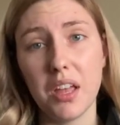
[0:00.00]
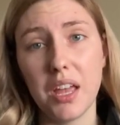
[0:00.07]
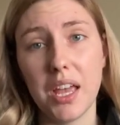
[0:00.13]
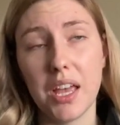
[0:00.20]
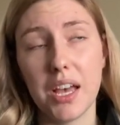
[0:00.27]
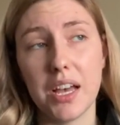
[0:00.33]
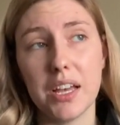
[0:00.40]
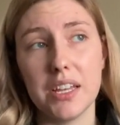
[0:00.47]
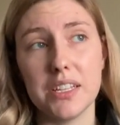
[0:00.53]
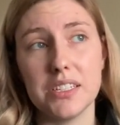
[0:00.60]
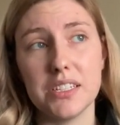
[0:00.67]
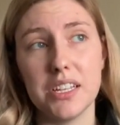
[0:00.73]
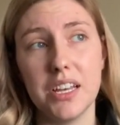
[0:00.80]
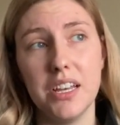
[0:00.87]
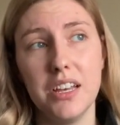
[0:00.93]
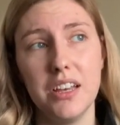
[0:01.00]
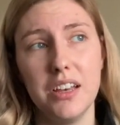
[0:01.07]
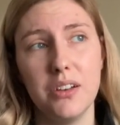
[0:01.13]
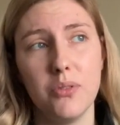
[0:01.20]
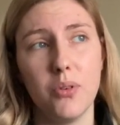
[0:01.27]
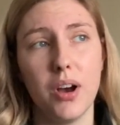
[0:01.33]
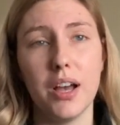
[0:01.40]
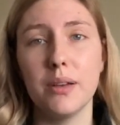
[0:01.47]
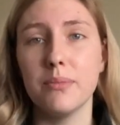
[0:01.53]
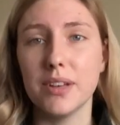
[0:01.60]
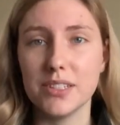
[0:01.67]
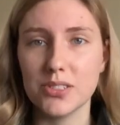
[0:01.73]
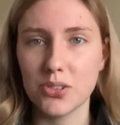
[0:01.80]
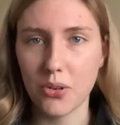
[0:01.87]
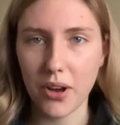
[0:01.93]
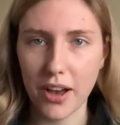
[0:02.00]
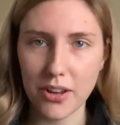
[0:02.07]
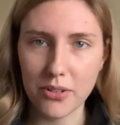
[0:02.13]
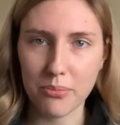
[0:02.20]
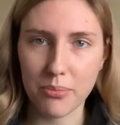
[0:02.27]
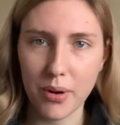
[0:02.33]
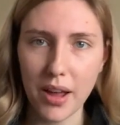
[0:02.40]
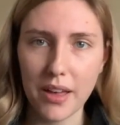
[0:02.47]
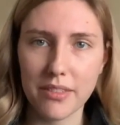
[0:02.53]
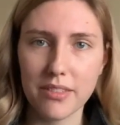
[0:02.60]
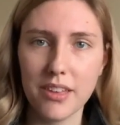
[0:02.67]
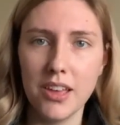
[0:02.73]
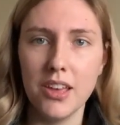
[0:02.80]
And why am I so out of breath?